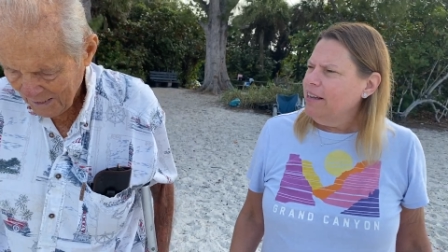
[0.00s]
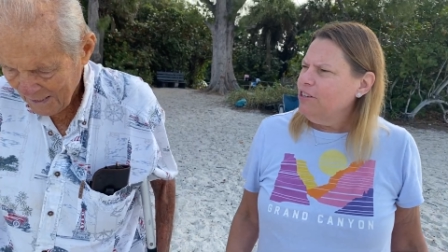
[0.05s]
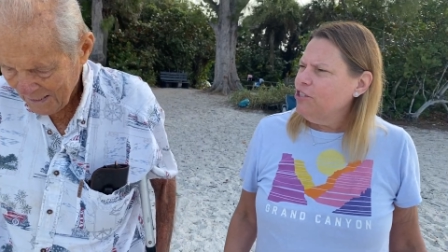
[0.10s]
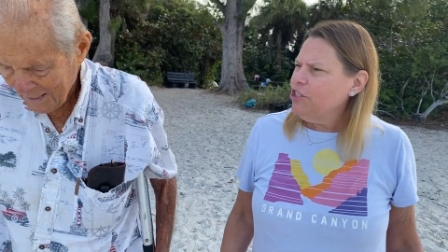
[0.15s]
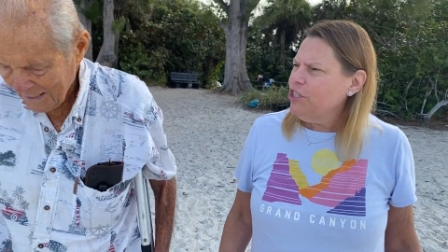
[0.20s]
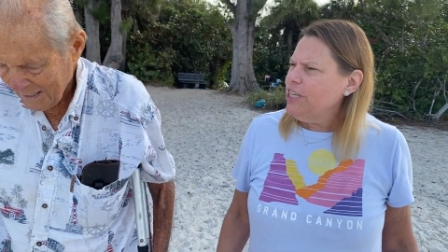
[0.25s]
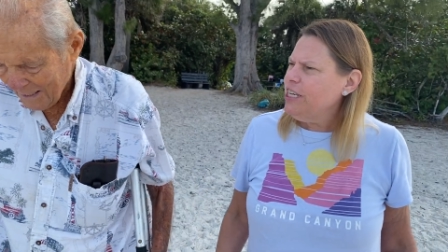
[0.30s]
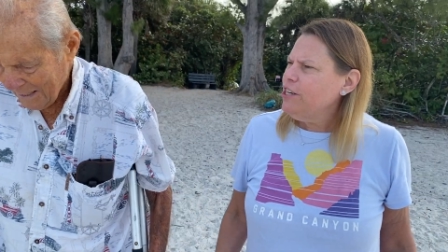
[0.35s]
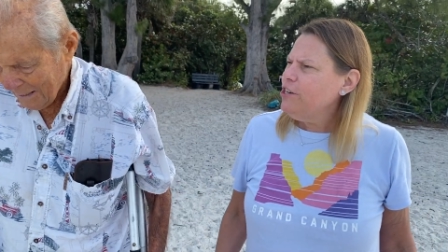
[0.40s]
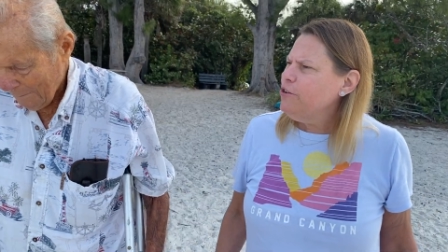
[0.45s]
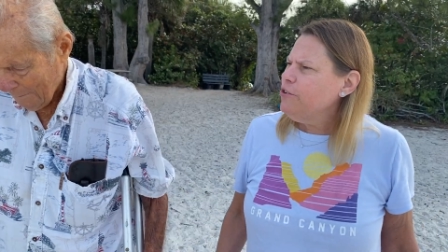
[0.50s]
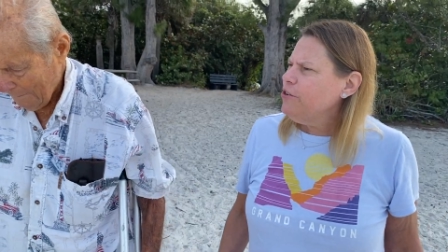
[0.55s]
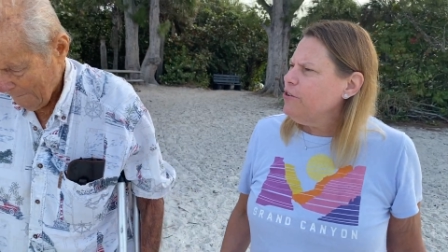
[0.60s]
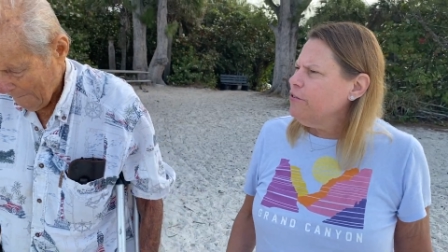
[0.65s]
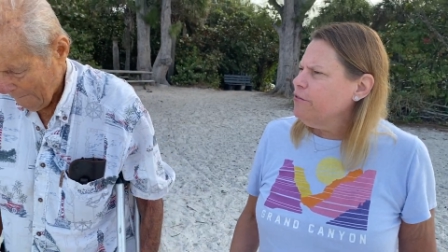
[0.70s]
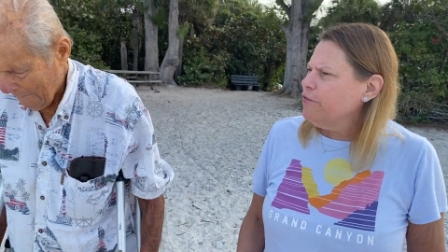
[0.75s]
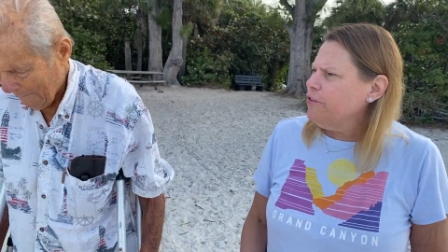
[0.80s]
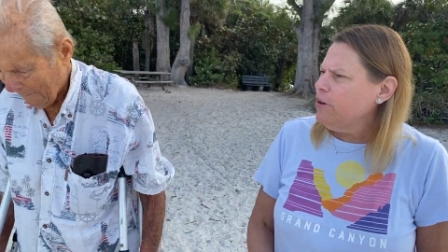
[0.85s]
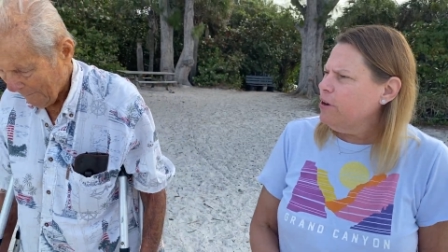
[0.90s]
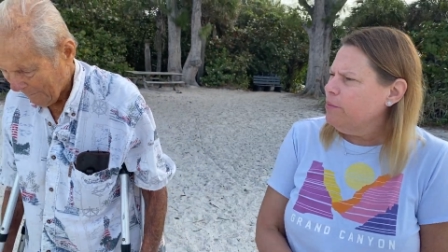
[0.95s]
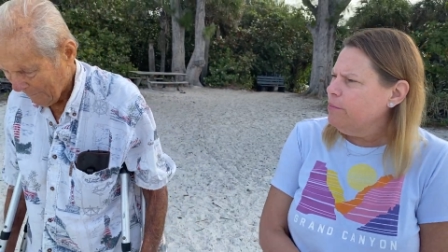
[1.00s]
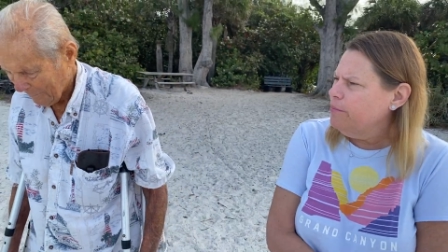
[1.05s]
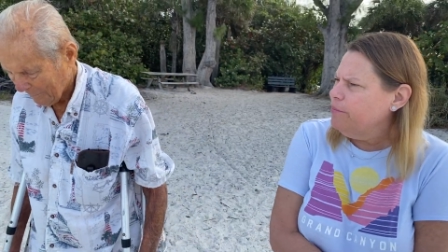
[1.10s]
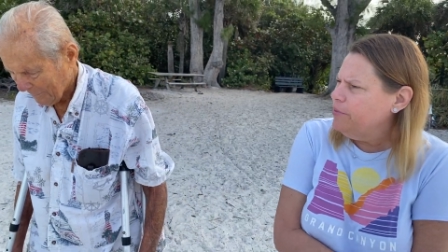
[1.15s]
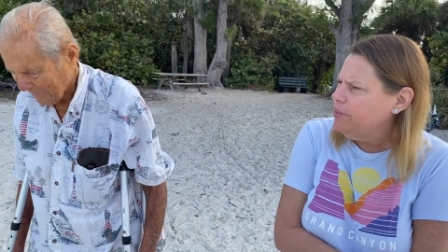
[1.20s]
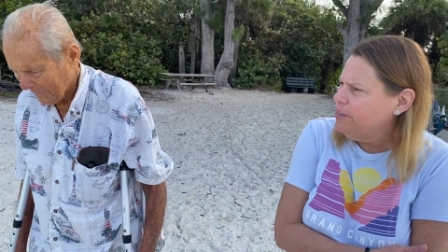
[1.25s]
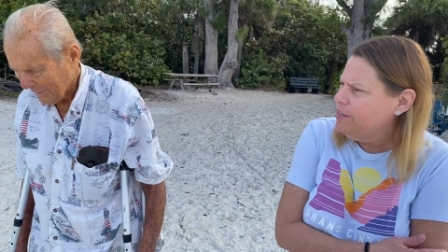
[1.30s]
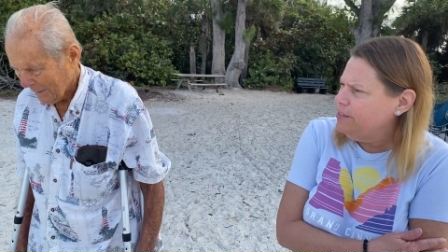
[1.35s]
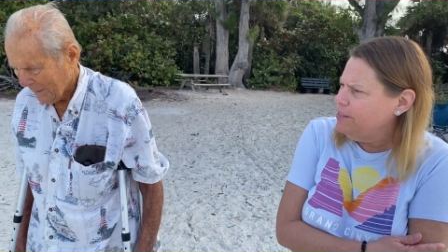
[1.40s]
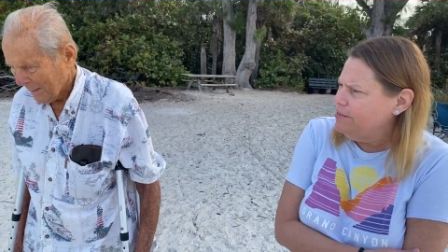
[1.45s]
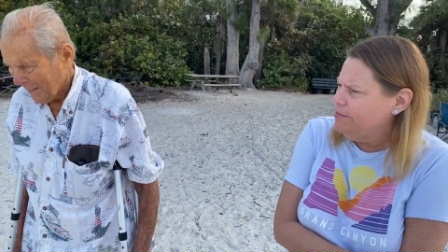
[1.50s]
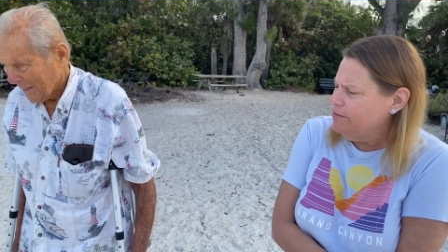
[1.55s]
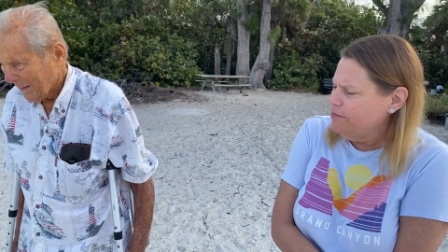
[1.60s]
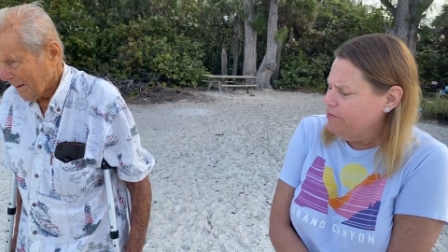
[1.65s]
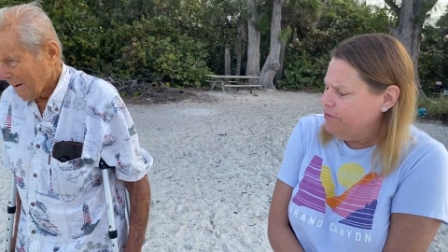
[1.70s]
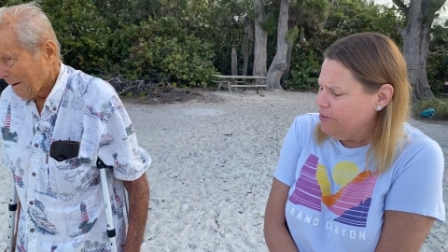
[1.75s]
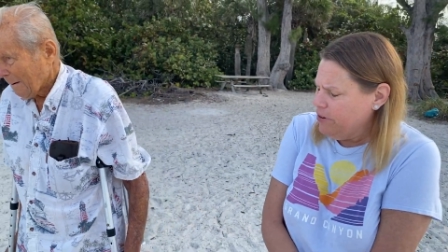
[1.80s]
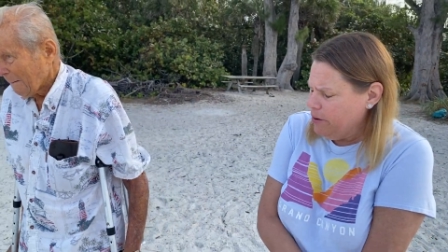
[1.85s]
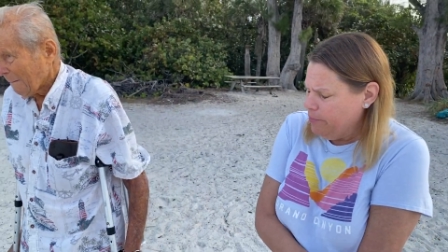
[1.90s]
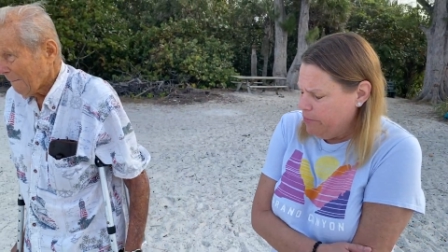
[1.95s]
She knew you from
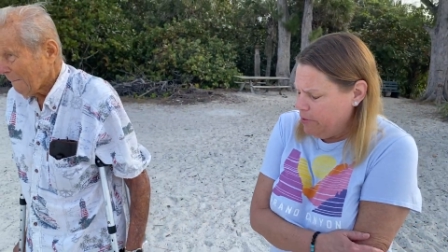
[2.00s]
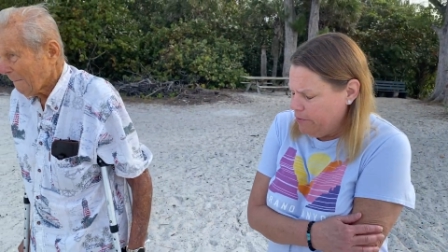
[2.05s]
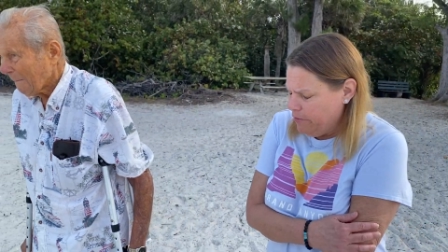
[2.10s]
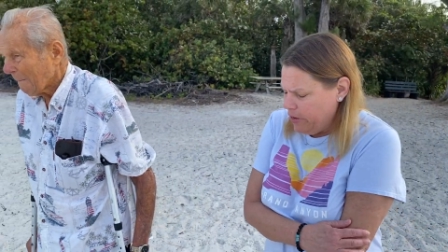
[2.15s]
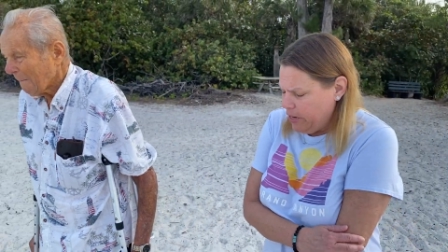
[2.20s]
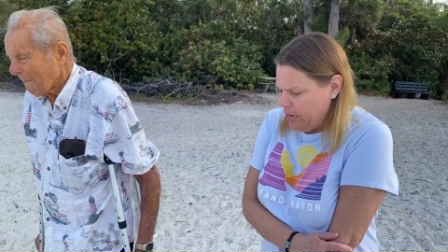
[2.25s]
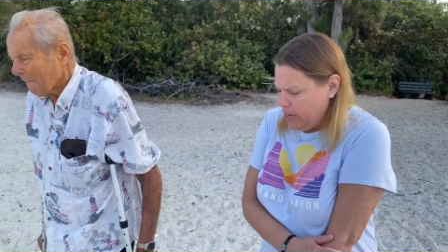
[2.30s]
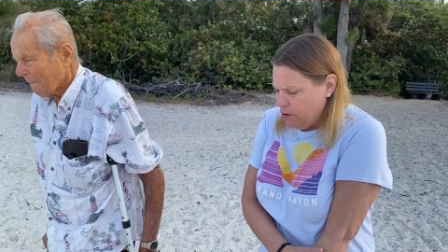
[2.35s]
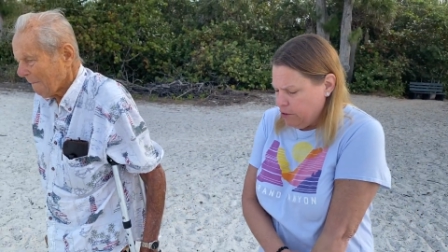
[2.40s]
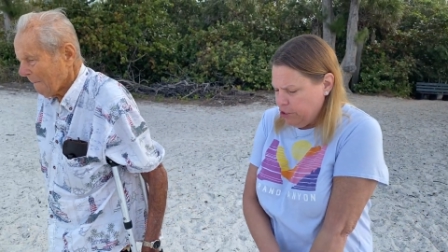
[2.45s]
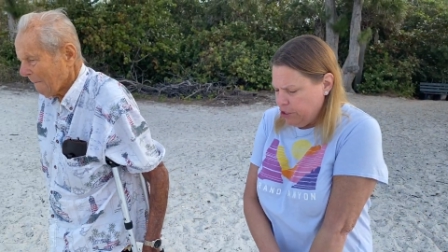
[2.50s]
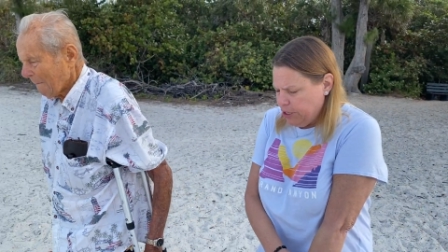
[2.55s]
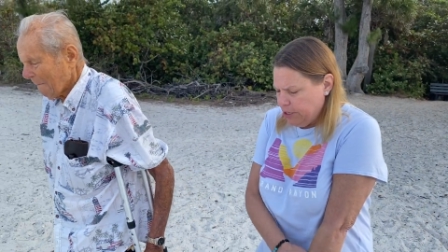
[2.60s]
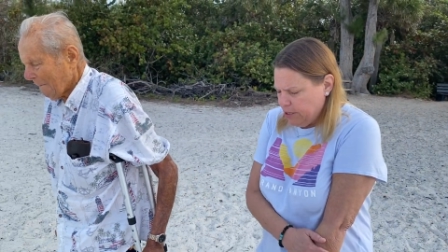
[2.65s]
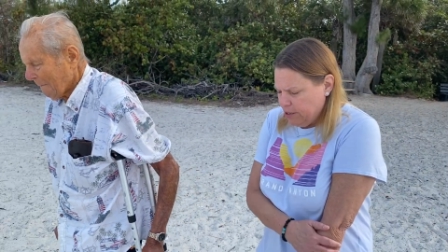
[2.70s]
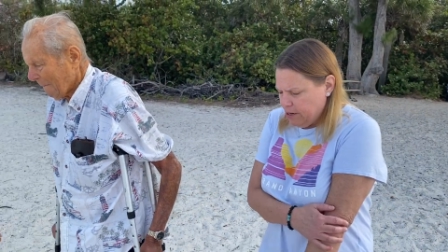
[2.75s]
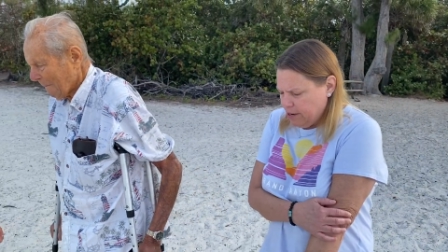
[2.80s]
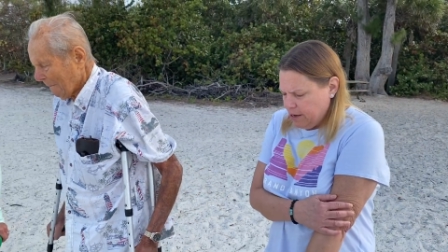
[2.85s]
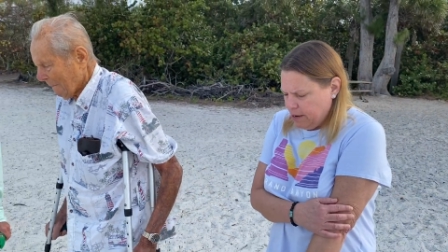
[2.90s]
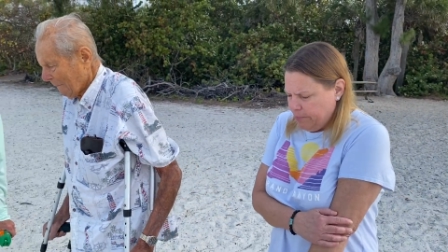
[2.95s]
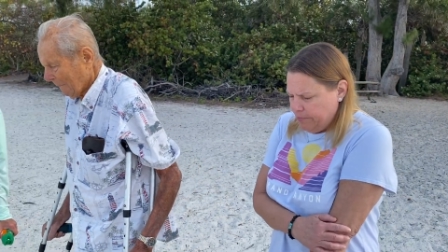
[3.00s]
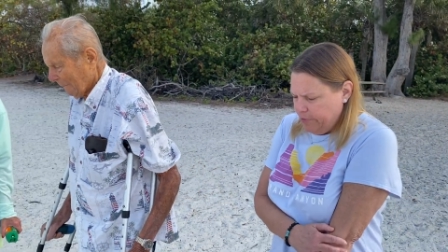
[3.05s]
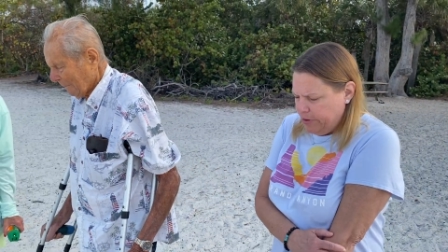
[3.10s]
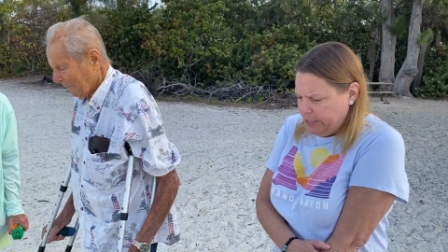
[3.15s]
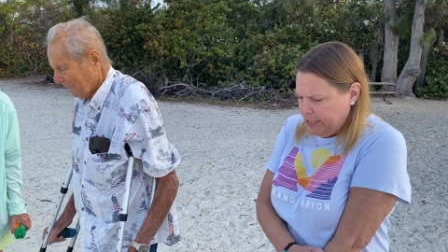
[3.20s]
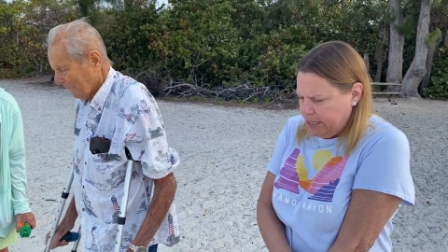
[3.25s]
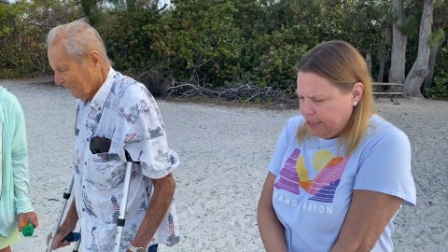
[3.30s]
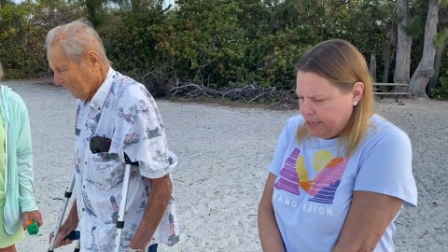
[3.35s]
the video, and she's going to come visit.